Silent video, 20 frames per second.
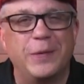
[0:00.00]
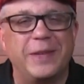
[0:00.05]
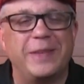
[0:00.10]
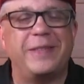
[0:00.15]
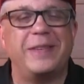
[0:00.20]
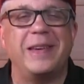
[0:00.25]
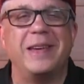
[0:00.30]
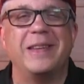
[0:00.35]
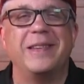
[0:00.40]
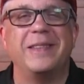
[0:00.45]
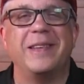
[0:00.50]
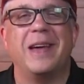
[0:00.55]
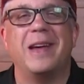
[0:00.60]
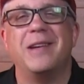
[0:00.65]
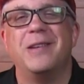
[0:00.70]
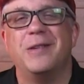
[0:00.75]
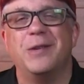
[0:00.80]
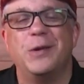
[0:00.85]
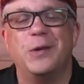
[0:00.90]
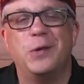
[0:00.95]
This is
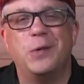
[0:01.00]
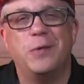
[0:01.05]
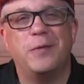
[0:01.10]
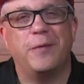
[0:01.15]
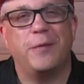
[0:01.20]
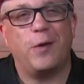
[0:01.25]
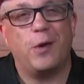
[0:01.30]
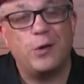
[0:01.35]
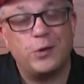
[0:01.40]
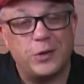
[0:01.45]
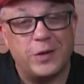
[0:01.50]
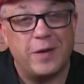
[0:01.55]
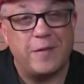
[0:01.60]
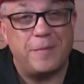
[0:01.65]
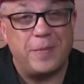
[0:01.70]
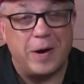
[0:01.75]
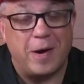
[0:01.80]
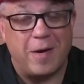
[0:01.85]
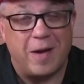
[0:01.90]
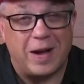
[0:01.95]
a new version
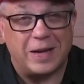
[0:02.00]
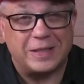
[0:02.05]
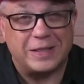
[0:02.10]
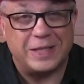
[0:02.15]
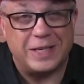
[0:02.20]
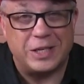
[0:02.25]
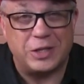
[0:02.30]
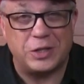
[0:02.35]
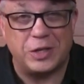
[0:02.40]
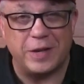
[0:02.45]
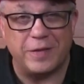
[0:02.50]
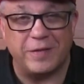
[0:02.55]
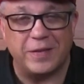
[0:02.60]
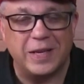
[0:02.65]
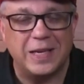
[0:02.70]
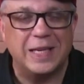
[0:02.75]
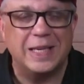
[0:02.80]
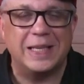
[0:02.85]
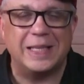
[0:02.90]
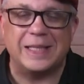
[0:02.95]
of Paradox Initiative.
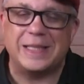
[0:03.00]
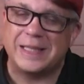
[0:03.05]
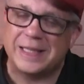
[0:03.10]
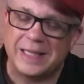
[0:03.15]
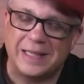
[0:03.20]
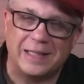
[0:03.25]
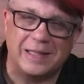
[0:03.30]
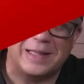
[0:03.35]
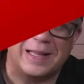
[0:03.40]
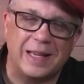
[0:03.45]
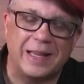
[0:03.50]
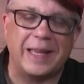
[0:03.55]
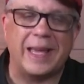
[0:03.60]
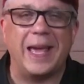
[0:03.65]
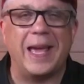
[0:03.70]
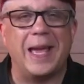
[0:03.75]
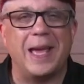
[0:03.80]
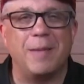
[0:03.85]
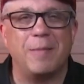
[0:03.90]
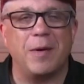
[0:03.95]
It's still a
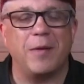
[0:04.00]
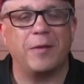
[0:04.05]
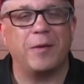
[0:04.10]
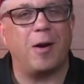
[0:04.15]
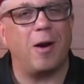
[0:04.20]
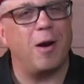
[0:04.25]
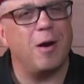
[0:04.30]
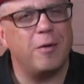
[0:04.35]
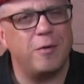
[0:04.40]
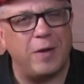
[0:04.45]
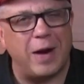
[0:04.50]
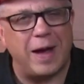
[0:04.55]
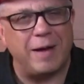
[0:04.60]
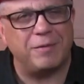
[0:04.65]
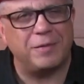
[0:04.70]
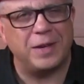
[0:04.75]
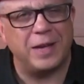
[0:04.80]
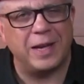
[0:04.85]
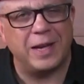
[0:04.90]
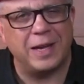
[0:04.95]
game of card
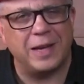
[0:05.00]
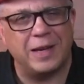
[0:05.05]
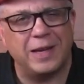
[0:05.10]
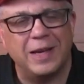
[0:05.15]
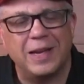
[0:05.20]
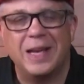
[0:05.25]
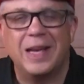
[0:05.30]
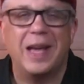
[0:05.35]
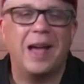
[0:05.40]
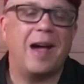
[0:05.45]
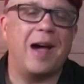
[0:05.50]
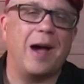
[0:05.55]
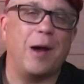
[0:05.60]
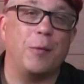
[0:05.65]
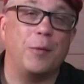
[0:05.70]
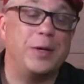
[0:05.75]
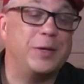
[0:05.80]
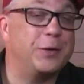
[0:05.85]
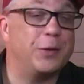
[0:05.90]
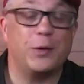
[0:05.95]
drafting uh,
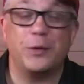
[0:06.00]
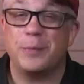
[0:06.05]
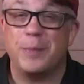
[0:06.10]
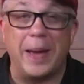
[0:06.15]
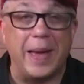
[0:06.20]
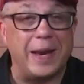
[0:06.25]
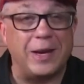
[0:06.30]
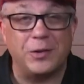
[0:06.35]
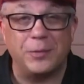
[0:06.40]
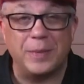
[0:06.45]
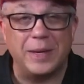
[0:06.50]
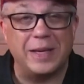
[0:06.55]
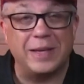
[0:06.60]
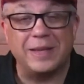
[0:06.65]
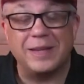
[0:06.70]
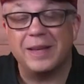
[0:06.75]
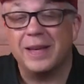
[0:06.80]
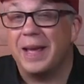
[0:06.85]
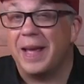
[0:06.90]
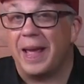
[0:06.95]
resource
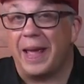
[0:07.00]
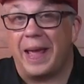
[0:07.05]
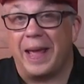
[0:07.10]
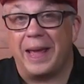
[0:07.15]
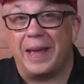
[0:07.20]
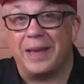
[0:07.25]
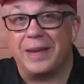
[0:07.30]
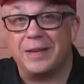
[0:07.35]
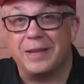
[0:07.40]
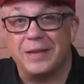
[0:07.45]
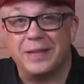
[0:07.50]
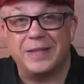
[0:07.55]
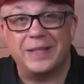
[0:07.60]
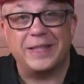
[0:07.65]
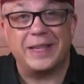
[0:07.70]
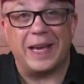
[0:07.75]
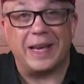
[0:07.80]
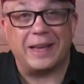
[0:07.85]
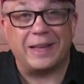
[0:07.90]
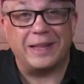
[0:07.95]
management, and
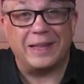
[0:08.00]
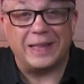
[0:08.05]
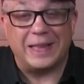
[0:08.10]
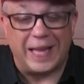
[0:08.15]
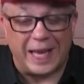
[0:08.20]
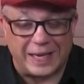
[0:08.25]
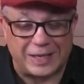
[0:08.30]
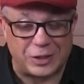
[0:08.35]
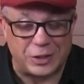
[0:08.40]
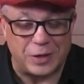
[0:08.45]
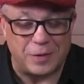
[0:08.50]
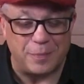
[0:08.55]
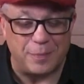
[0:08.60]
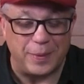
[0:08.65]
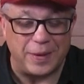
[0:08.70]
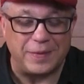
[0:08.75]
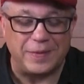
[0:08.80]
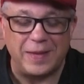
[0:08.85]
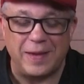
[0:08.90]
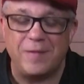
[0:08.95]
set collection,
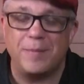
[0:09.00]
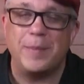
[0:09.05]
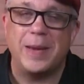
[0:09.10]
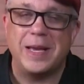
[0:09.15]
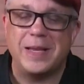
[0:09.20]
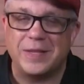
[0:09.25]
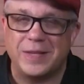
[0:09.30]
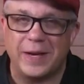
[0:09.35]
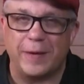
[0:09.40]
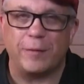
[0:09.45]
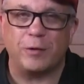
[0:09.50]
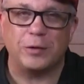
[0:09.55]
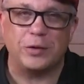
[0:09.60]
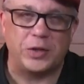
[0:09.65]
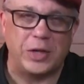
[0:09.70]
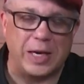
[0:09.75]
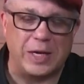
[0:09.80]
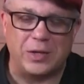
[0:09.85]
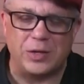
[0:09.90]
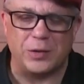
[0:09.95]
but they've made several
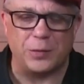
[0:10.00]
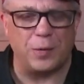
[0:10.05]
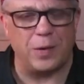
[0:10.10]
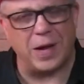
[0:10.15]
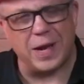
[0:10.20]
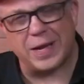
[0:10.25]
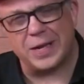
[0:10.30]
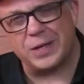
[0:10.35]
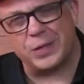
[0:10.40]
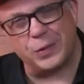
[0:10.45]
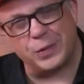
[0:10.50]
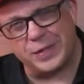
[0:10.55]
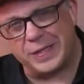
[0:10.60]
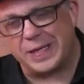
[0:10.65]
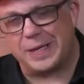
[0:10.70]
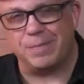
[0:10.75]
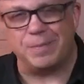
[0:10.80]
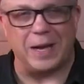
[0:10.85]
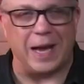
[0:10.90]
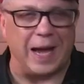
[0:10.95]
changes. We're not gonna do a
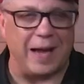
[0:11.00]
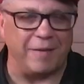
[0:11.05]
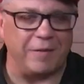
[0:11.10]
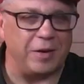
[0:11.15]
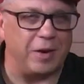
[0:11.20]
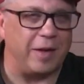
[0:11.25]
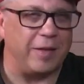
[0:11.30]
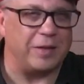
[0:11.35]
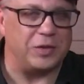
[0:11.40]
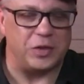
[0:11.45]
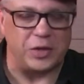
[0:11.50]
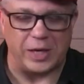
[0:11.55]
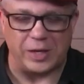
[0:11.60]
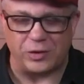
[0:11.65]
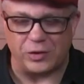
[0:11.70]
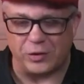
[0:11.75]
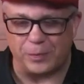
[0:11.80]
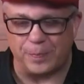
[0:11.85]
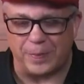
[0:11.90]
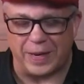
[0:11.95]
deep dive into all the
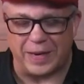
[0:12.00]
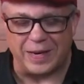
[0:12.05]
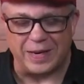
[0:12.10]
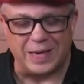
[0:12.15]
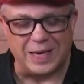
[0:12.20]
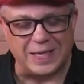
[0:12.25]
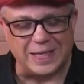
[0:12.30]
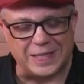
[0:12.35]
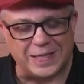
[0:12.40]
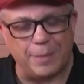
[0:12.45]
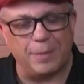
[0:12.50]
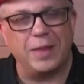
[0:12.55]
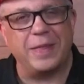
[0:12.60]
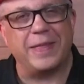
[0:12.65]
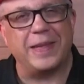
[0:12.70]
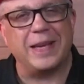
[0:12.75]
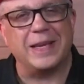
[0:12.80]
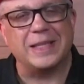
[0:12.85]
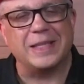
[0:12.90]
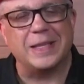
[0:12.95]
changes, but some of the
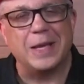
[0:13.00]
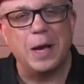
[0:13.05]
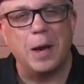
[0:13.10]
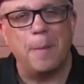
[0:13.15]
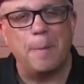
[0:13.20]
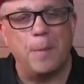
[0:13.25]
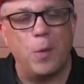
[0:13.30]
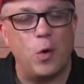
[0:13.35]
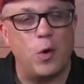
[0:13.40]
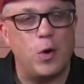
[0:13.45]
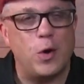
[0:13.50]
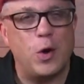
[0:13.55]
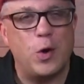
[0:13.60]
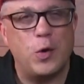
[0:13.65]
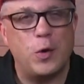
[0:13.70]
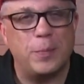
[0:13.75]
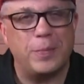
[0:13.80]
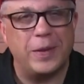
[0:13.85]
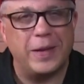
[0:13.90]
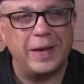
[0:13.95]
things more
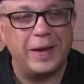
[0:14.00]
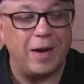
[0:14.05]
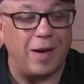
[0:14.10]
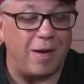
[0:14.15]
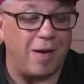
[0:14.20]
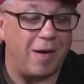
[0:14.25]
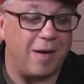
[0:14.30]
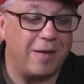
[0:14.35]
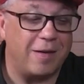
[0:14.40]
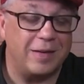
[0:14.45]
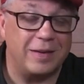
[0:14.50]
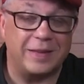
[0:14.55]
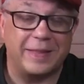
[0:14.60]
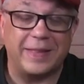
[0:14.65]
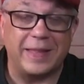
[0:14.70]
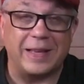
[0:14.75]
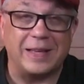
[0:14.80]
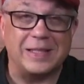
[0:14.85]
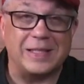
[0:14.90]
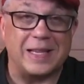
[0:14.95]
notably are
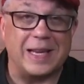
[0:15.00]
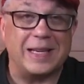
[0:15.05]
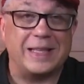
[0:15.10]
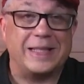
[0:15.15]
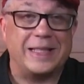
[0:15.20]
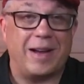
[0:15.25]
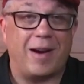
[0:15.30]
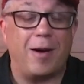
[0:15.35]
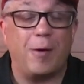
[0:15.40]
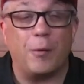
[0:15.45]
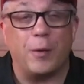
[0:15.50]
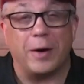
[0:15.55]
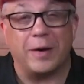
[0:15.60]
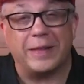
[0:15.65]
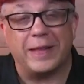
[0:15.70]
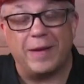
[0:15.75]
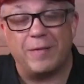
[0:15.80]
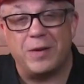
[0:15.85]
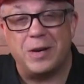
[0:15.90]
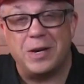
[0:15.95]
things like the artwork.
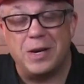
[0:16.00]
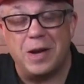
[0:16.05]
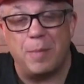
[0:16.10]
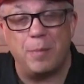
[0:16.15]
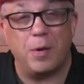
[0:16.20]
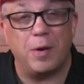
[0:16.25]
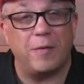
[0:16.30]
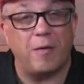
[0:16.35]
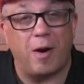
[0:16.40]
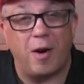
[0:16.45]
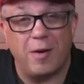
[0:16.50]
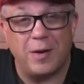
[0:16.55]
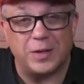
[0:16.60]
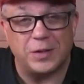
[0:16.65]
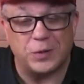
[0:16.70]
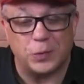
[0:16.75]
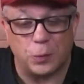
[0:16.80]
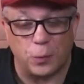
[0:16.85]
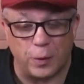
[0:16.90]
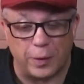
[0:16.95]
They have a number of
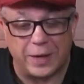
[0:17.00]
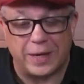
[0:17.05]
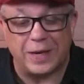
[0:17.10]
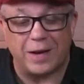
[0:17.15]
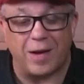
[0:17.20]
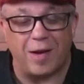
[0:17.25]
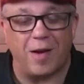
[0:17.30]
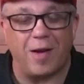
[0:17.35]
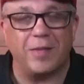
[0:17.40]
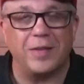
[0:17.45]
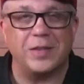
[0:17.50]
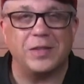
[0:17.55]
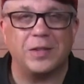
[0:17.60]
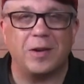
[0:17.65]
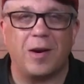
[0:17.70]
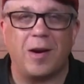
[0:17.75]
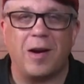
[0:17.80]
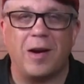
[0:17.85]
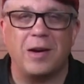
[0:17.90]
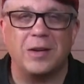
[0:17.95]
artists working on all these
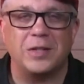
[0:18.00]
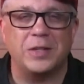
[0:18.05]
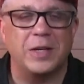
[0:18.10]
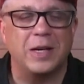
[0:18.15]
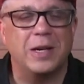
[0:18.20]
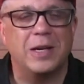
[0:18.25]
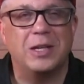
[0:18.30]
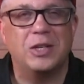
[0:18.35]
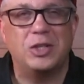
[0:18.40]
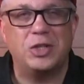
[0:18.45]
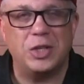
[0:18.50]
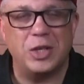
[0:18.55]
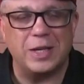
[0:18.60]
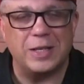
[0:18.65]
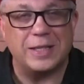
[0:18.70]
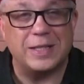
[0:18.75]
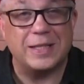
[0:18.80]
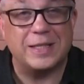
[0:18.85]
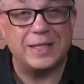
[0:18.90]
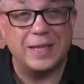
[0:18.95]
cards,
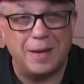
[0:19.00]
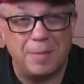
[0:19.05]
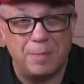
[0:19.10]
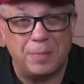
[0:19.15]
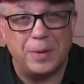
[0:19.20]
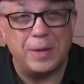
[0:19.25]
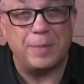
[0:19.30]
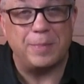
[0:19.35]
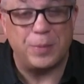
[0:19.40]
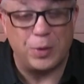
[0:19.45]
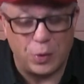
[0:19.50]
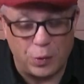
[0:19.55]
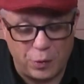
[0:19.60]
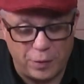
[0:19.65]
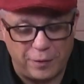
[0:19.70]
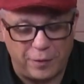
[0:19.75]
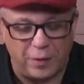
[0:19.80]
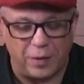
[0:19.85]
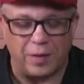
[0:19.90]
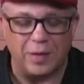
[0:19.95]
just simply
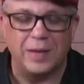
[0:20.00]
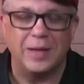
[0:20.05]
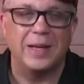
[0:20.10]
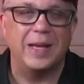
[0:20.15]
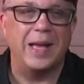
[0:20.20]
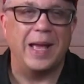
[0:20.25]
beautiful.